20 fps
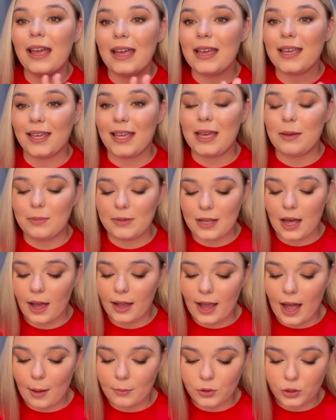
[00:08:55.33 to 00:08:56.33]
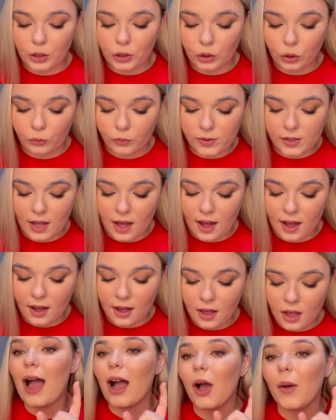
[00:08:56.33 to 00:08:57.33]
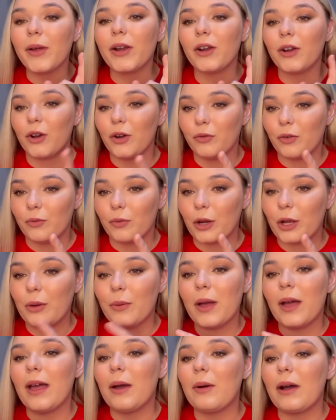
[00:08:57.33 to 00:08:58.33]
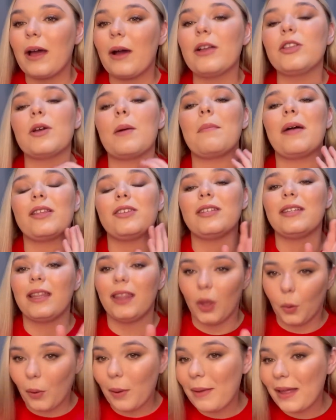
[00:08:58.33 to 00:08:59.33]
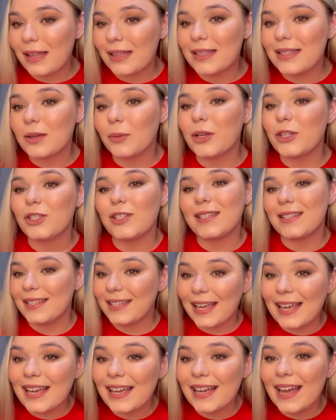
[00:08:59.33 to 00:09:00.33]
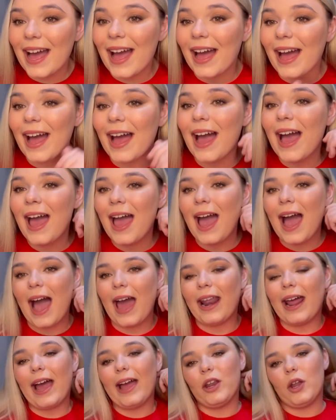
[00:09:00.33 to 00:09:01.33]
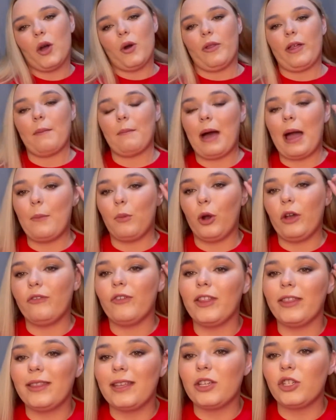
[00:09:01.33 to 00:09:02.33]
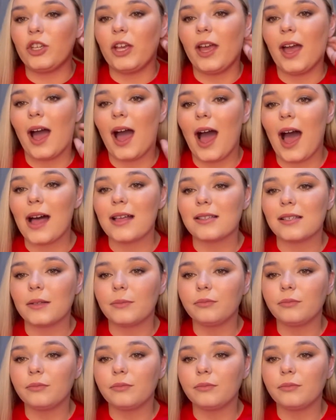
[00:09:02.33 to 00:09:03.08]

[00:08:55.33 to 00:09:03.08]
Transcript: keeps that, he absolutely loves that. Going on another route, which I mentioned in the women's, which is skincare. And I know that my boyfriend this year has